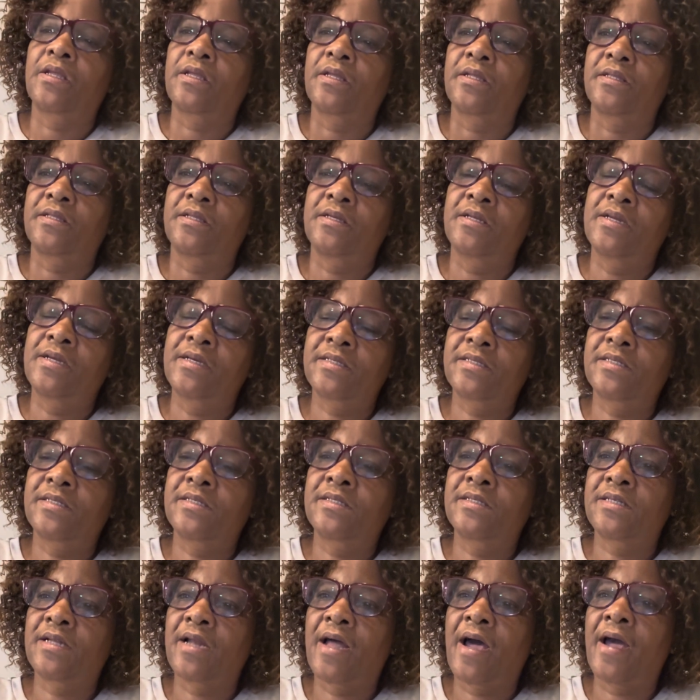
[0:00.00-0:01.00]
The next
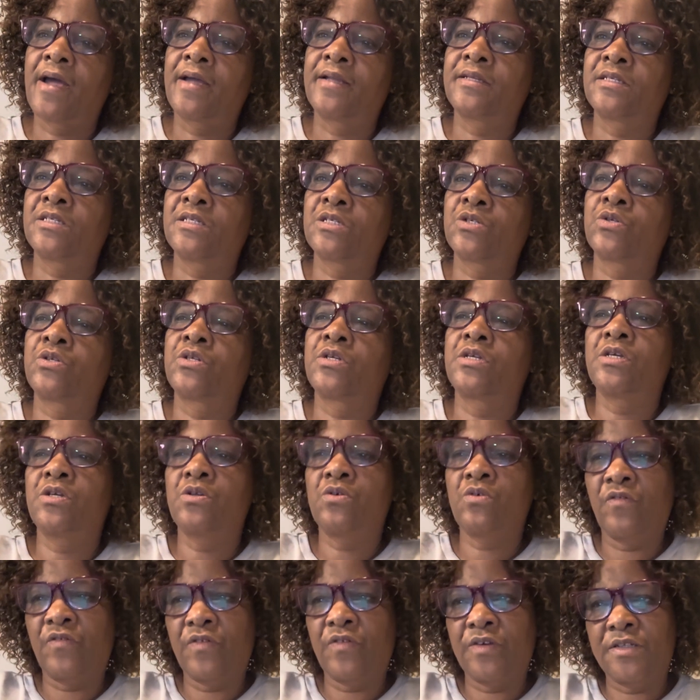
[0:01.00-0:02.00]
slide is on
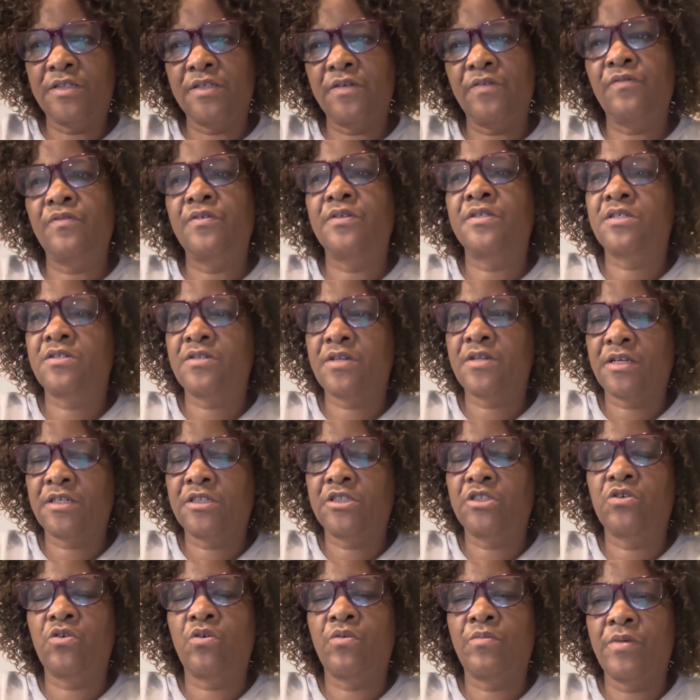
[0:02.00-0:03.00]
innovative
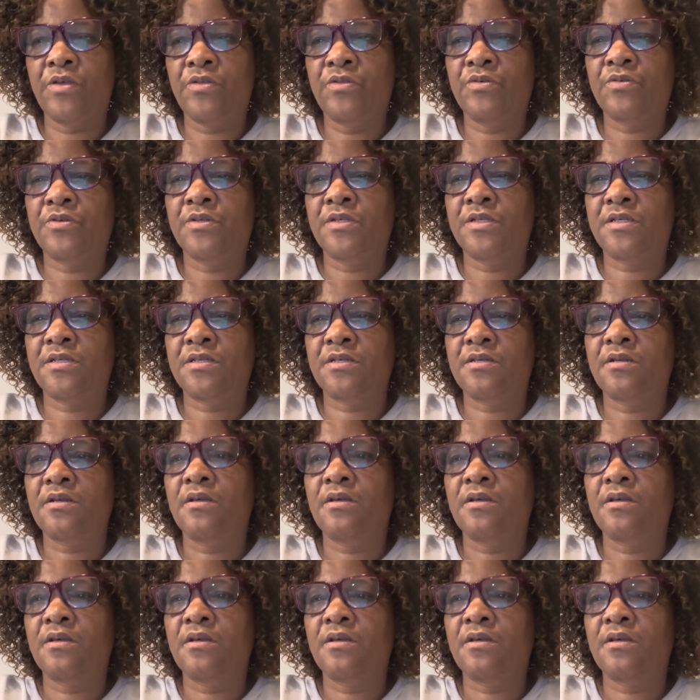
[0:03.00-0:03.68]
instructional methods.